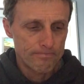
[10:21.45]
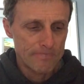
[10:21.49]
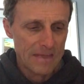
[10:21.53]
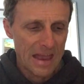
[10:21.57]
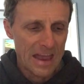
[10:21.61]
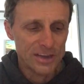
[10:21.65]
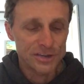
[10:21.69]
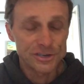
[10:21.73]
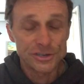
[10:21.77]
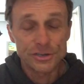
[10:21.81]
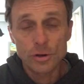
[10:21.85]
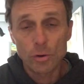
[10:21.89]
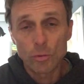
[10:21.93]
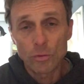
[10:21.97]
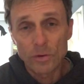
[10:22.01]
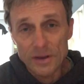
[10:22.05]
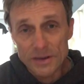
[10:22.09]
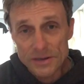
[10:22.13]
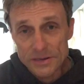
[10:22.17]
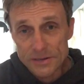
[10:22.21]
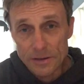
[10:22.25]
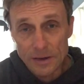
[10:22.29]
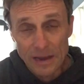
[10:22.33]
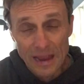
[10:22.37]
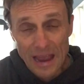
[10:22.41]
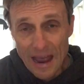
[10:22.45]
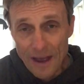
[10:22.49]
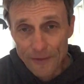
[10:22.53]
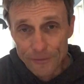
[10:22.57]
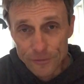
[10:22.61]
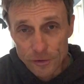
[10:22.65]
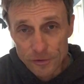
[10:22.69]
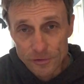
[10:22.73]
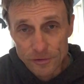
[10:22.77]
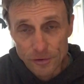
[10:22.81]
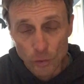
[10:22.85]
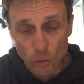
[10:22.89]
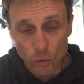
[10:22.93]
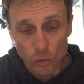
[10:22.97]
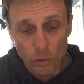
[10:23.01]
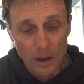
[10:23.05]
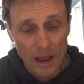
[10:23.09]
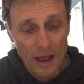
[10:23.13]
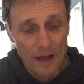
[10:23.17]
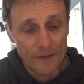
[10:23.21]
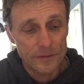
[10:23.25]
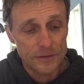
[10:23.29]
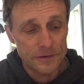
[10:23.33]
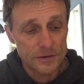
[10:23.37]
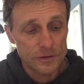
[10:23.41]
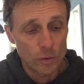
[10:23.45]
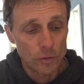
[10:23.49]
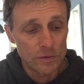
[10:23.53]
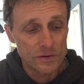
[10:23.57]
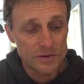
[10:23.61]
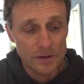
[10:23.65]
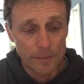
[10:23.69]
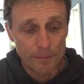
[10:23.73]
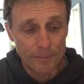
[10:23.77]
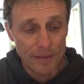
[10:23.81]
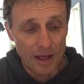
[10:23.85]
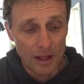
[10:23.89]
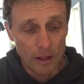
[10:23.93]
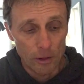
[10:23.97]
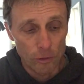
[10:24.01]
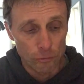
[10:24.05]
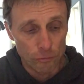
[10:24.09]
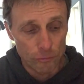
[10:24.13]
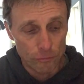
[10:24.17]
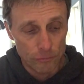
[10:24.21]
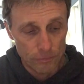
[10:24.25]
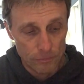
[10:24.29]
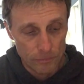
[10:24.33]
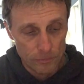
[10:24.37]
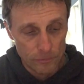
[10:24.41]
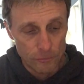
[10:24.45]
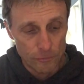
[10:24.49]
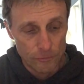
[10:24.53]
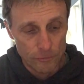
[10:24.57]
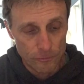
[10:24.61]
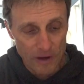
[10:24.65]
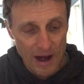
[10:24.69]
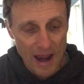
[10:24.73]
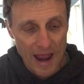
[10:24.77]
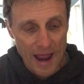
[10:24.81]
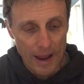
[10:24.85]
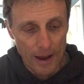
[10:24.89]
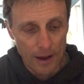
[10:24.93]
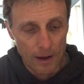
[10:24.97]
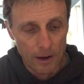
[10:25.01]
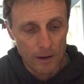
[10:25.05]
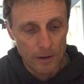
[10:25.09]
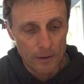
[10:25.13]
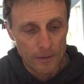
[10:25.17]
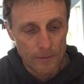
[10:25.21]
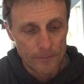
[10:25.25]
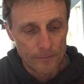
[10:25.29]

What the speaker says: as soon as the as soon as the bell rang,